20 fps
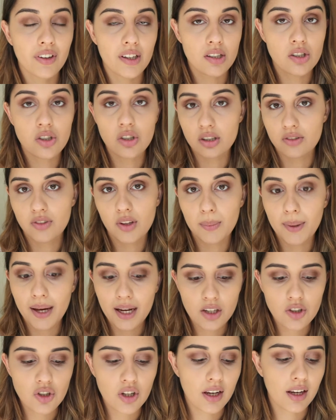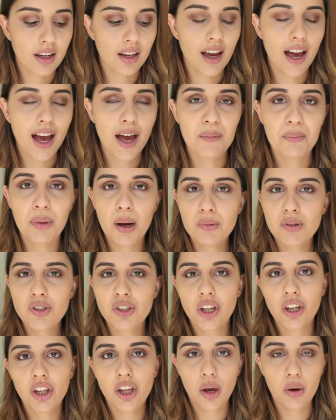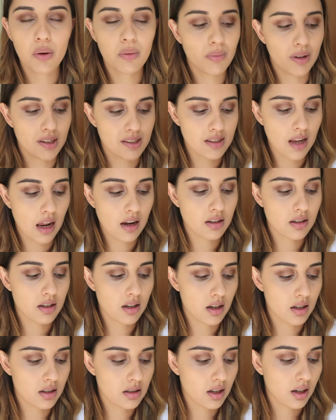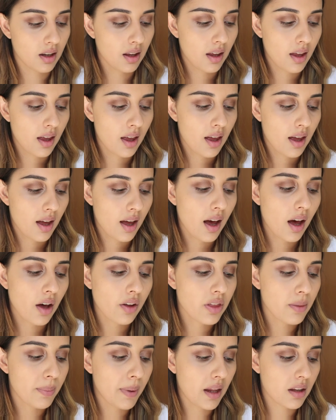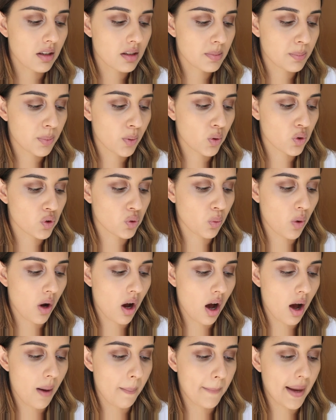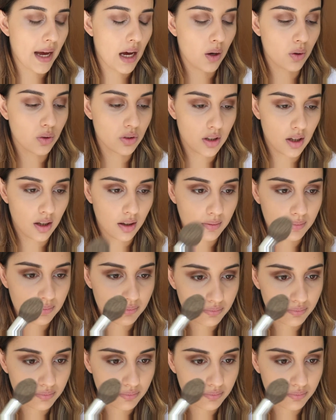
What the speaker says: it's just for the packaging. But I'm just going to go in my standard Healthy Balance Bourjois powder.